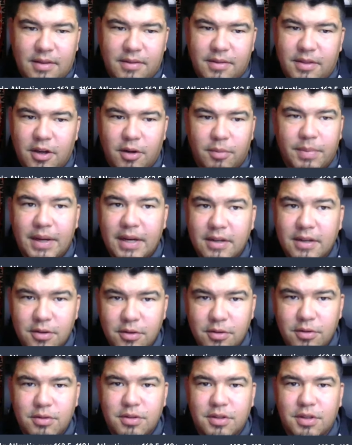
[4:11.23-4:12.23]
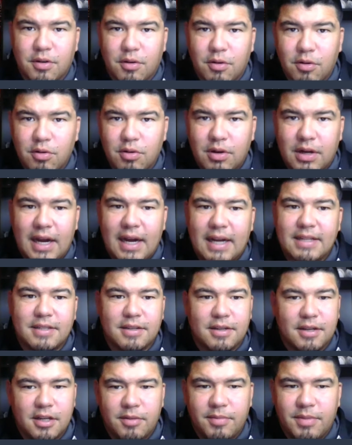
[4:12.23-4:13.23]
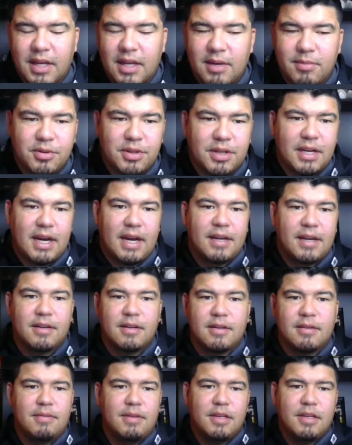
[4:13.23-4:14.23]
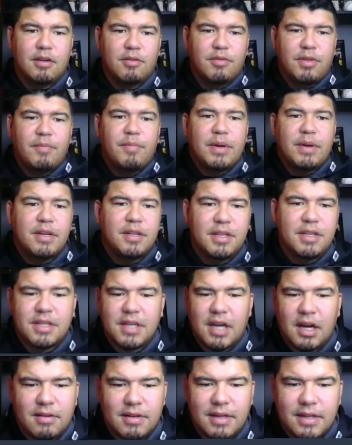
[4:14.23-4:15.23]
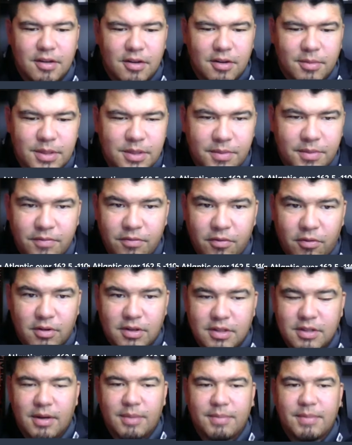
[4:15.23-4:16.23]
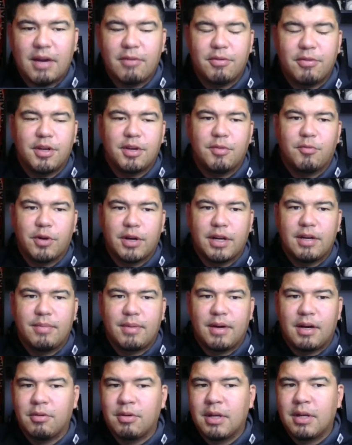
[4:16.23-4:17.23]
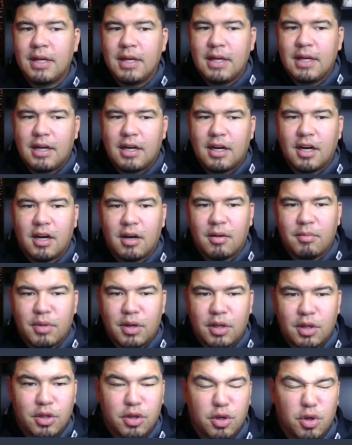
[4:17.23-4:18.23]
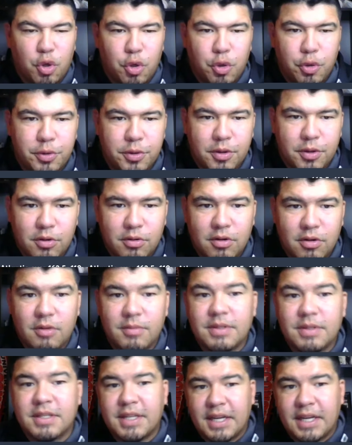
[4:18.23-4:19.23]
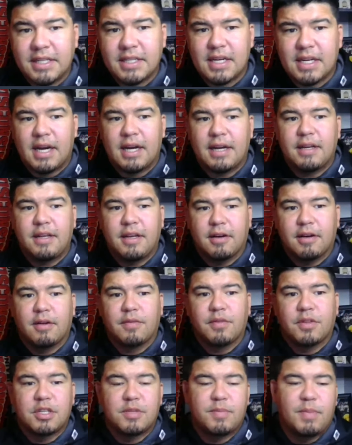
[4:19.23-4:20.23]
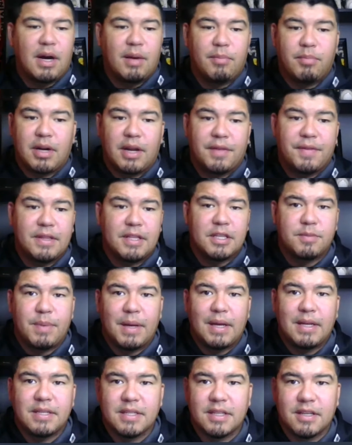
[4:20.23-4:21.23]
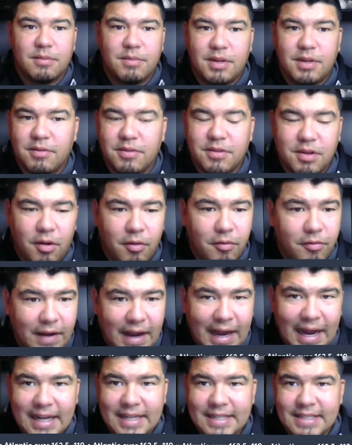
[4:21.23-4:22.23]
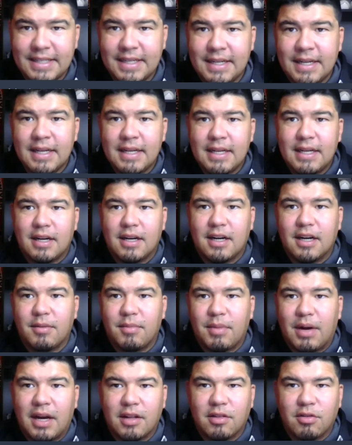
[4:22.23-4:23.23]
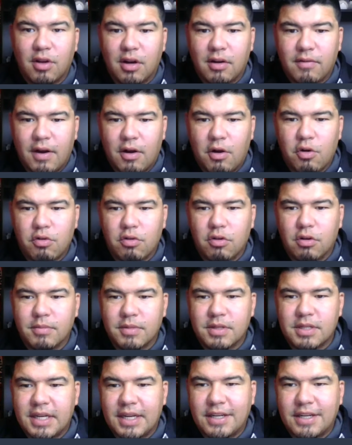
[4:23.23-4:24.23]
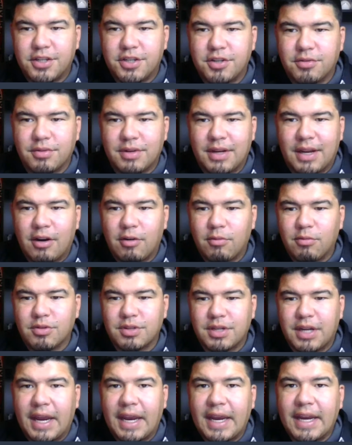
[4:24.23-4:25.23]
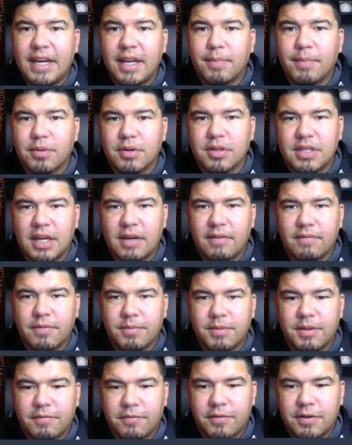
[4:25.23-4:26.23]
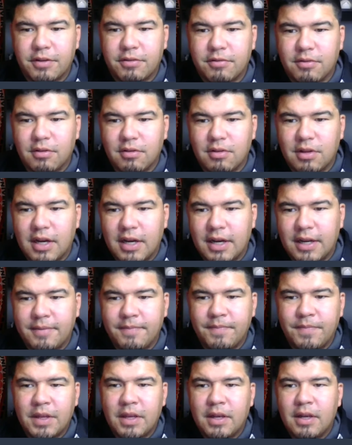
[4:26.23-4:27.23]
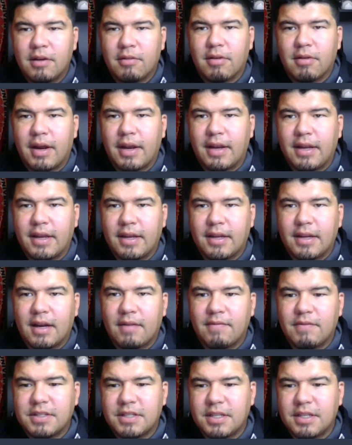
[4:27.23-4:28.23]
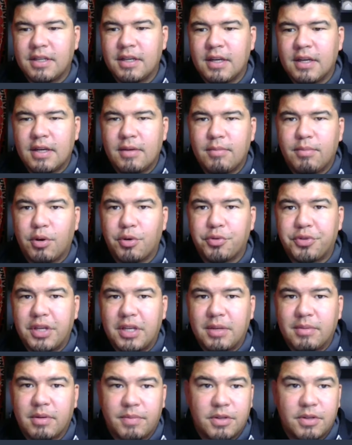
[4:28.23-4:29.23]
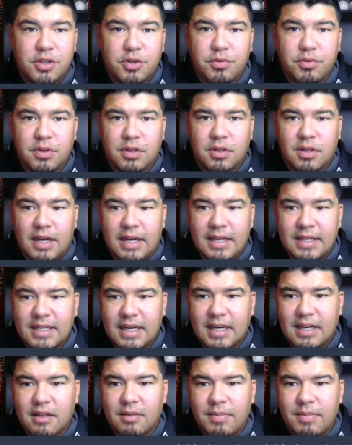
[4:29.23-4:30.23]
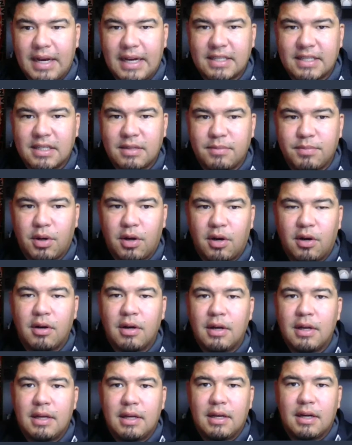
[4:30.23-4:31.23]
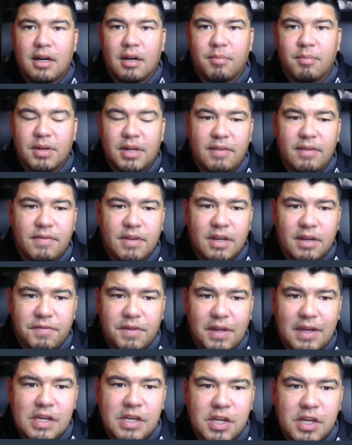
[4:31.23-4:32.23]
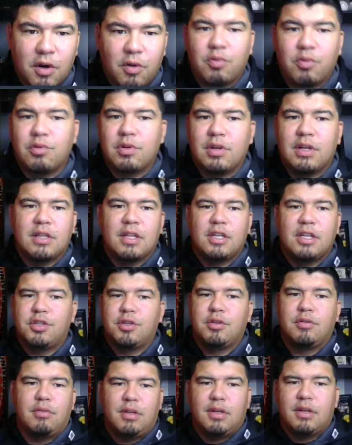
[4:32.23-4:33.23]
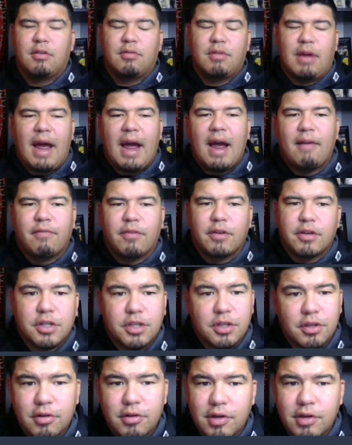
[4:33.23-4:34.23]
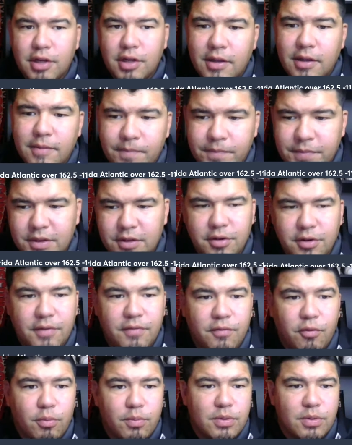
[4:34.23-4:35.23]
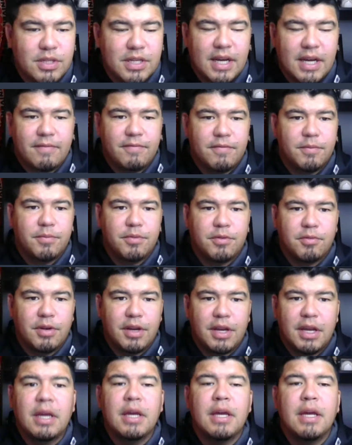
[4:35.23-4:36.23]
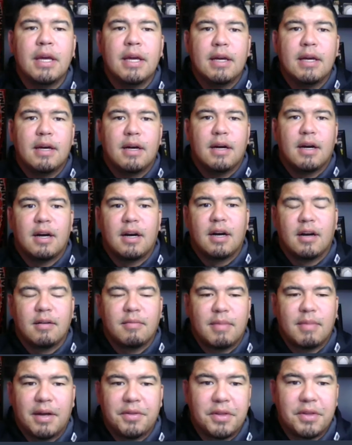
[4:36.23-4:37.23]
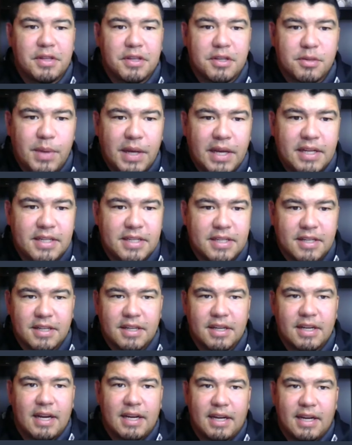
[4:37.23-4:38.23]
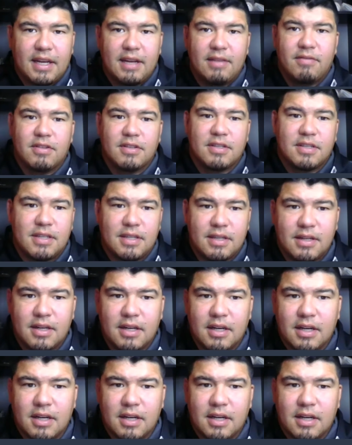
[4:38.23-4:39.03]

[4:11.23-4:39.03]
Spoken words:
they're big dudes. They're old guys. They're going to be able to kind of, you know, they've been to these holiday tournaments before. So I'm not really worried about a little older Oklahoma State side here on this spot. But I think this pace is going to be so fast. I love how Oklahoma State's shooting almost 80% from the free throw line, right? And obviously both teams have been shooting the lights out of the basketball. But even if they don't and they shoot, you know, average 30, 34% from three, I think this pace is going to kind of give us